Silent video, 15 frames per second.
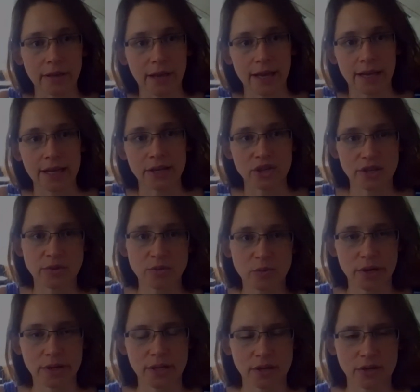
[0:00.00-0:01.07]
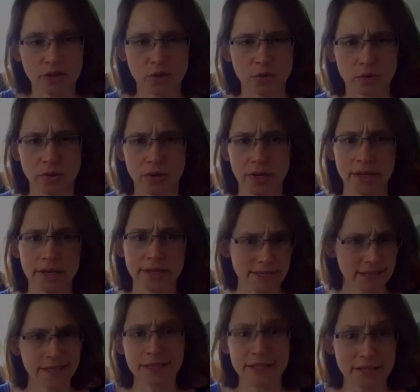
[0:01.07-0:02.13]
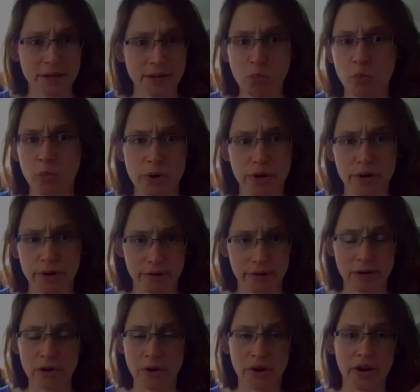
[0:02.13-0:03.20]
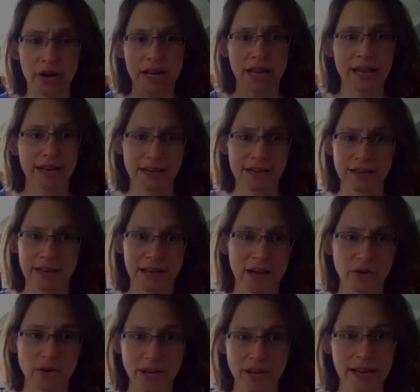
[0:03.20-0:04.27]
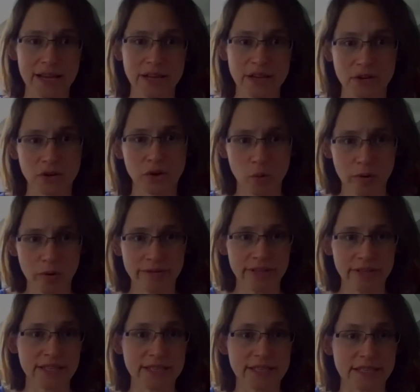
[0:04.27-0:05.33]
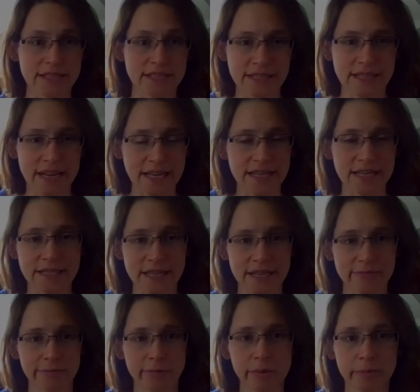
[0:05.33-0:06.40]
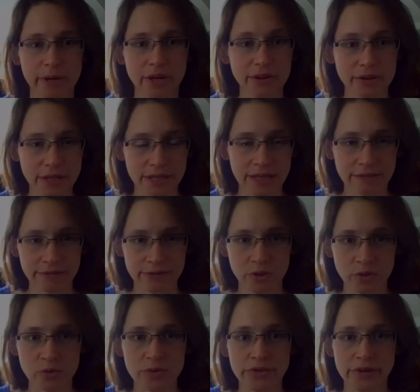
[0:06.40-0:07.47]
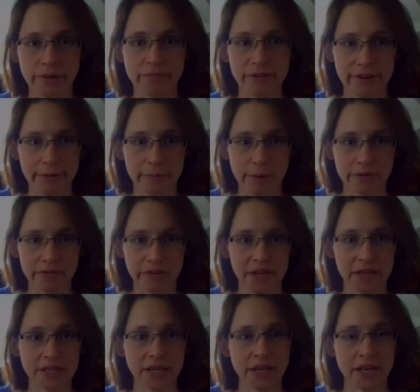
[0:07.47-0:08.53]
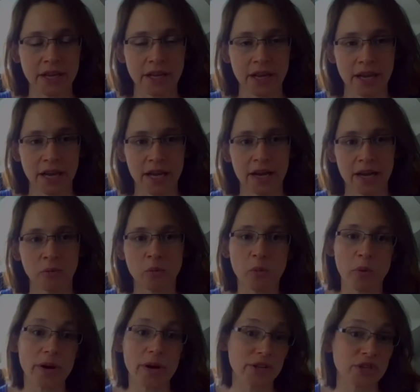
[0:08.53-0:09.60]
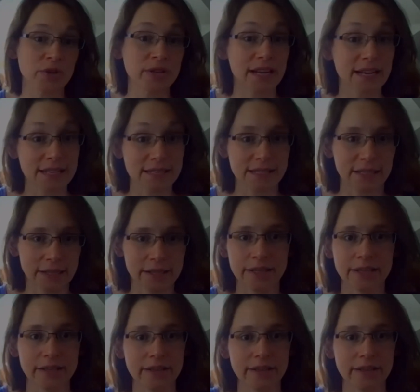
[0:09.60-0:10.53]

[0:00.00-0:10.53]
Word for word: and they just wanted to start somewhere, learn, like, how can I know whether the data set will be good enough to do something with it? Uh, yeah. Where should they start?